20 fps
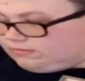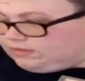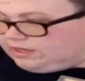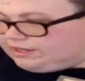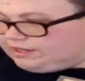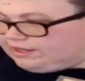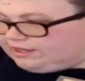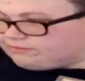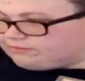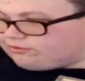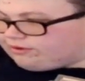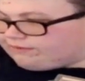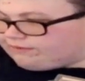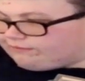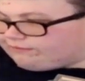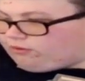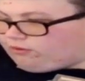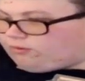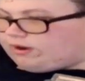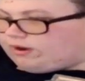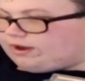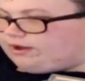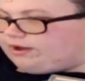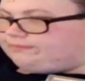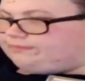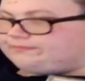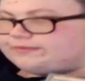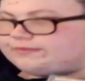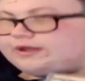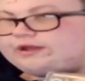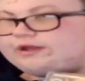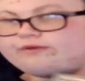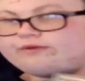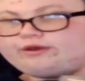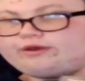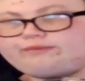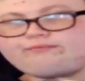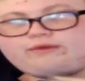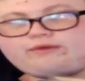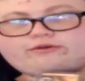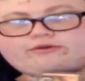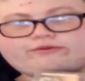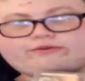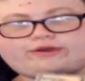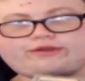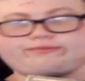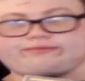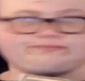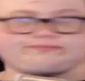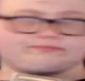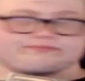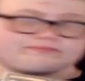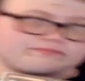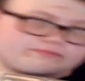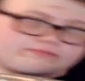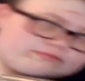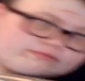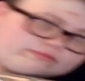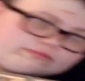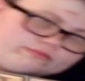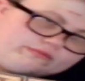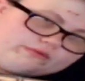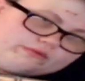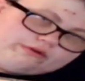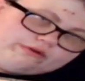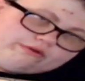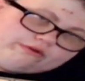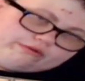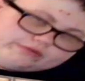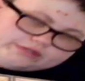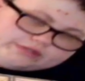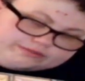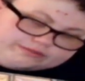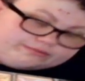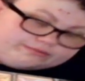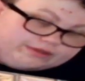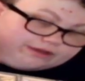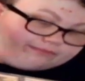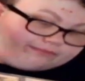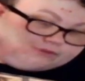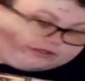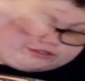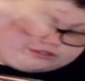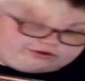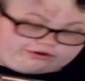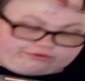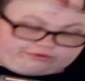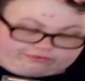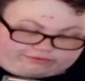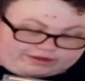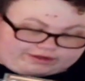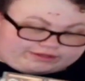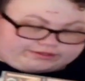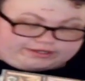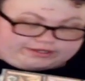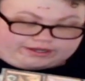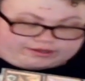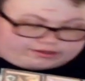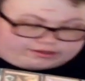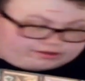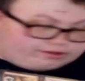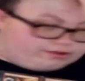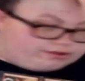kept around for a while. Anyway, mono red. Or just, like, my shirt, red deck.